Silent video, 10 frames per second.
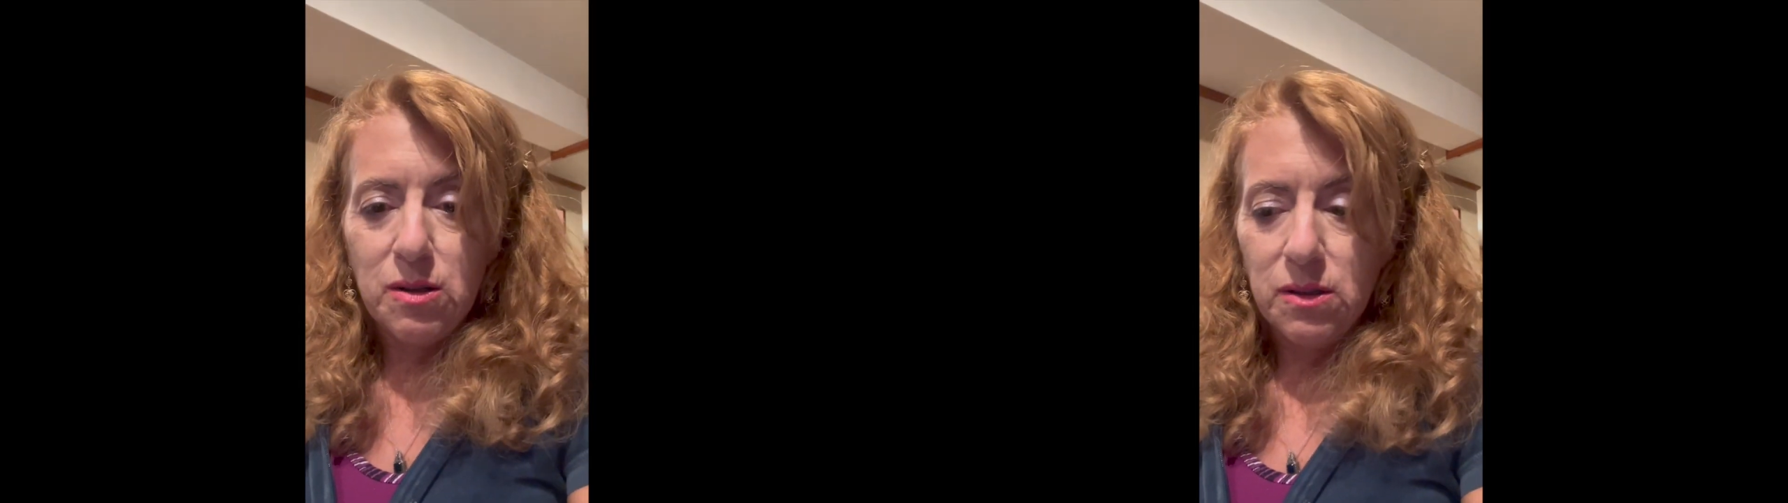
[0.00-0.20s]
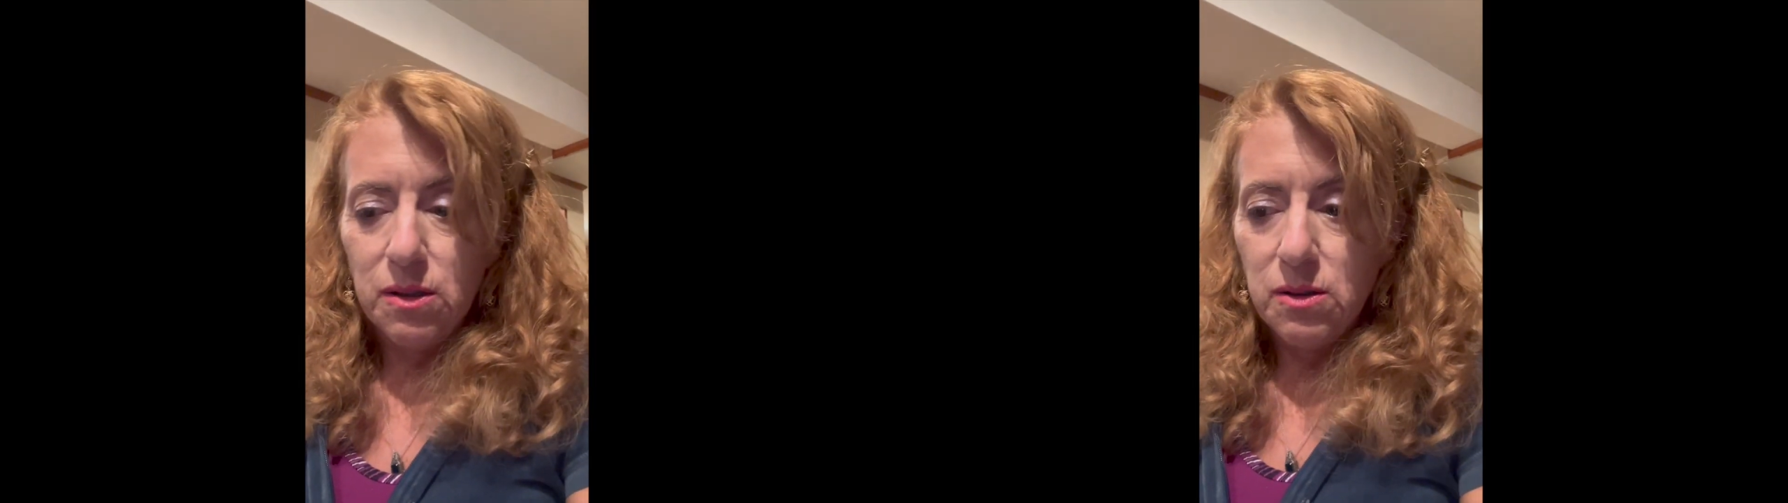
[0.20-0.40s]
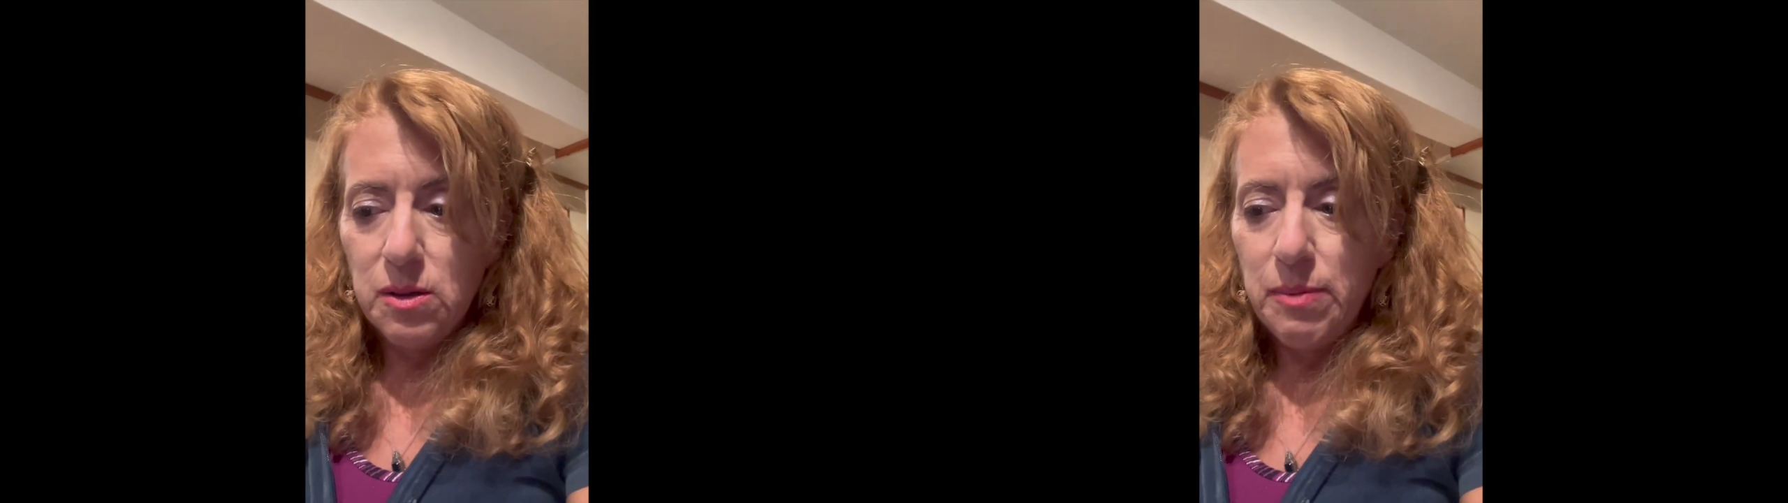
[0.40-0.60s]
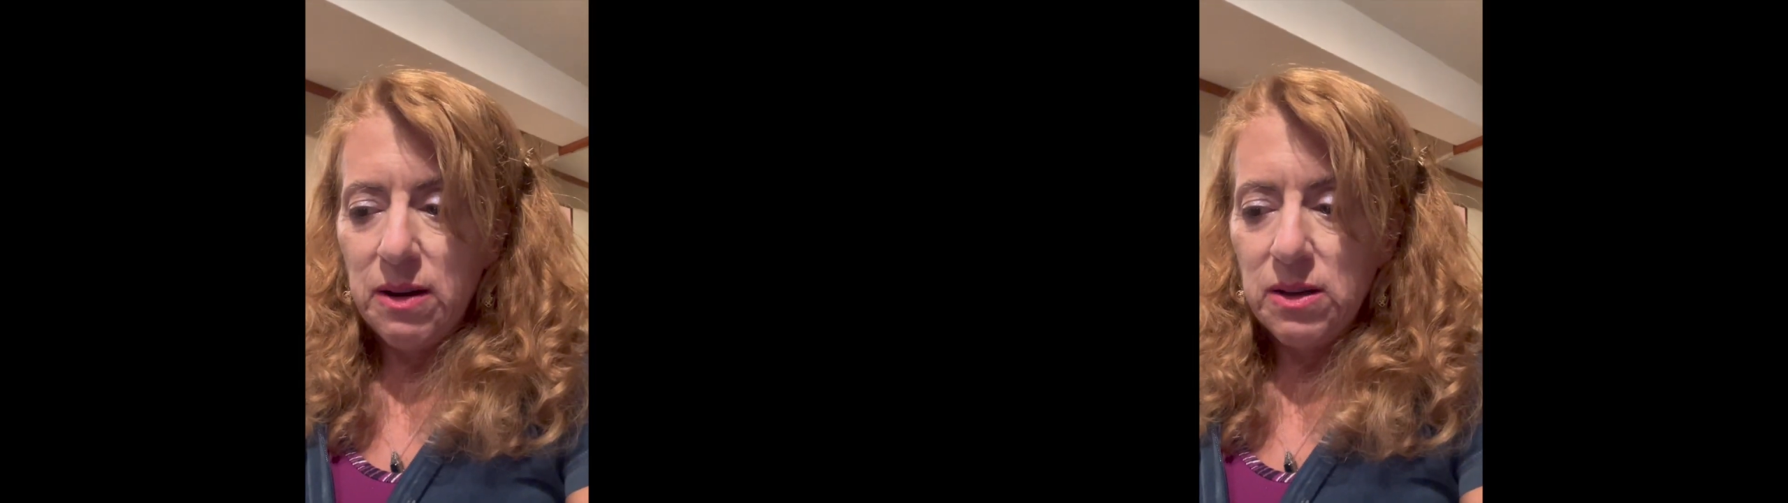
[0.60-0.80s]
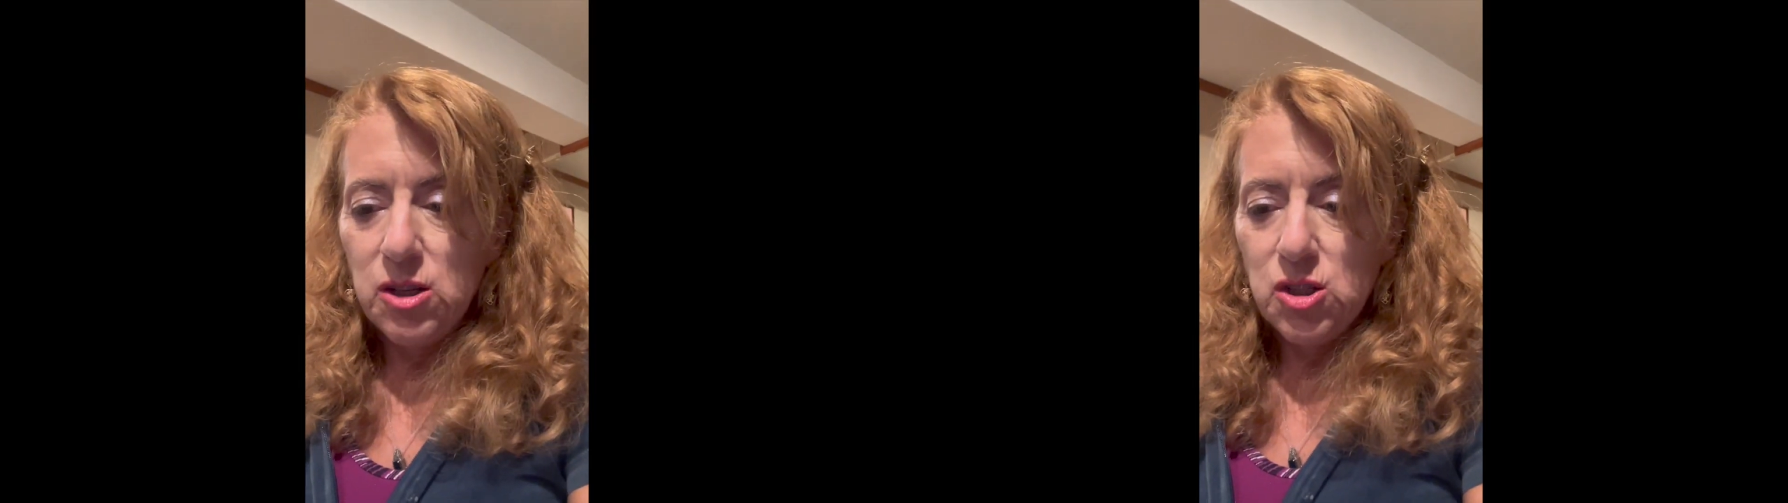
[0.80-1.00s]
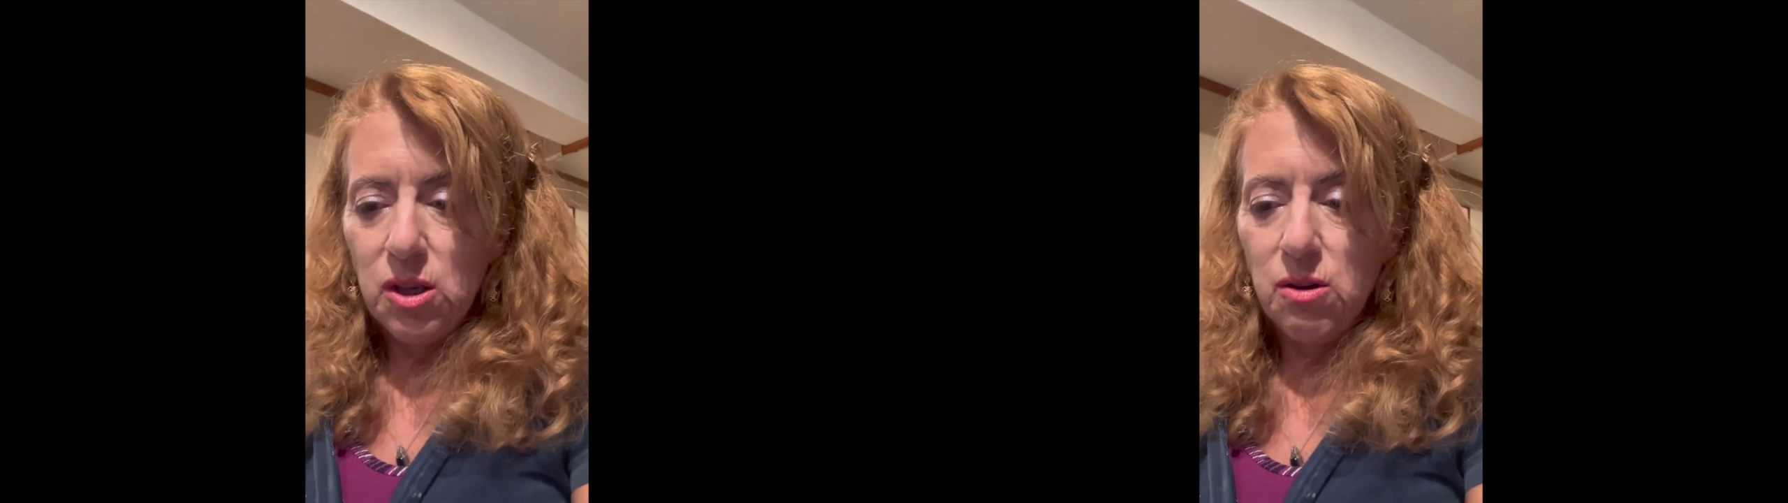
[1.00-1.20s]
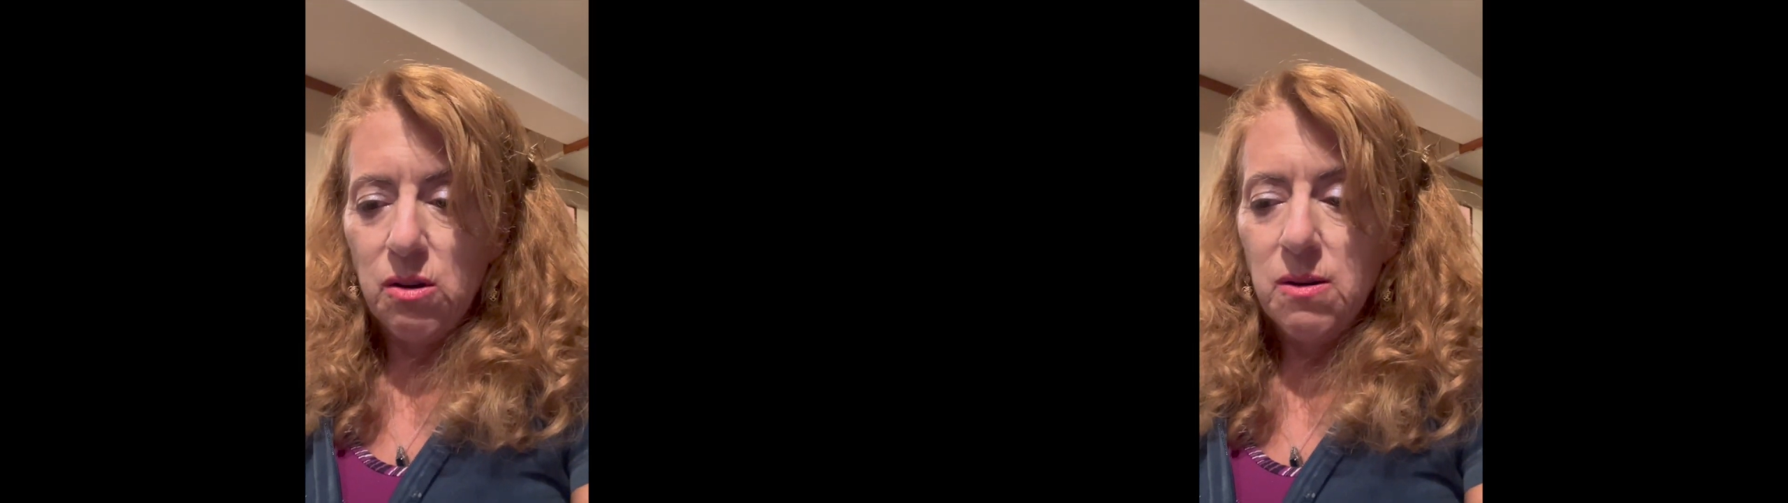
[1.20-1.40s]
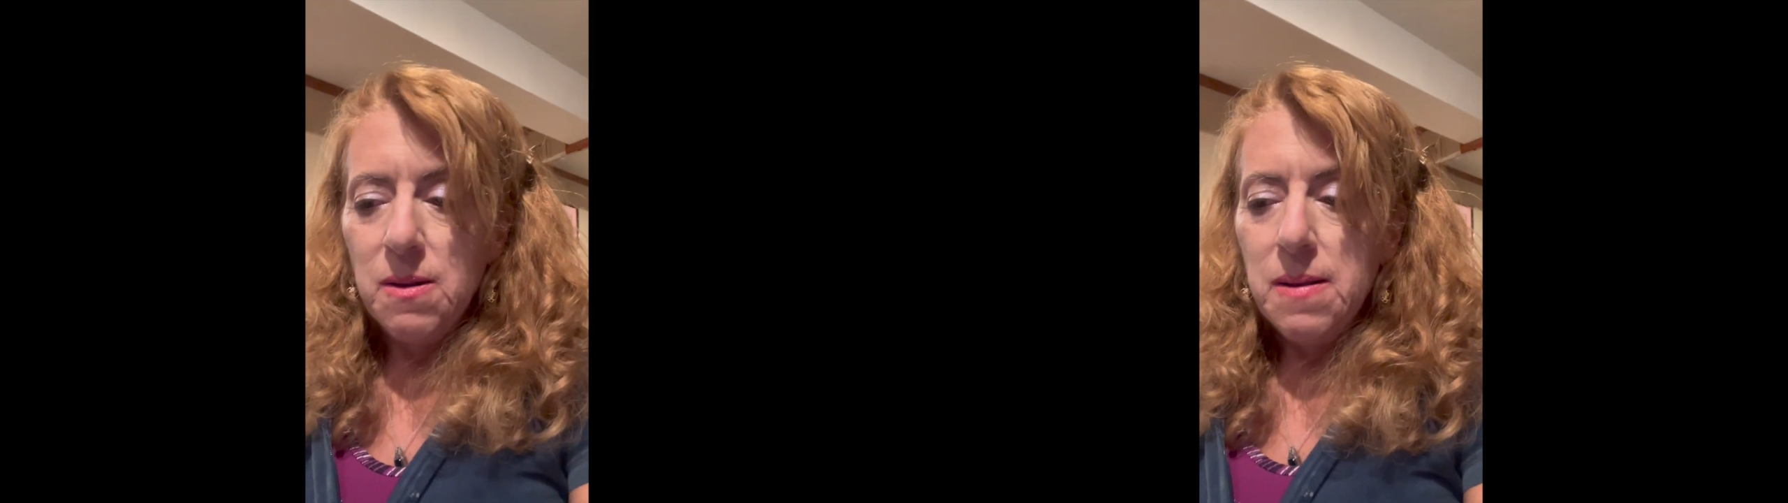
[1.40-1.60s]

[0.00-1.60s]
learn about each other,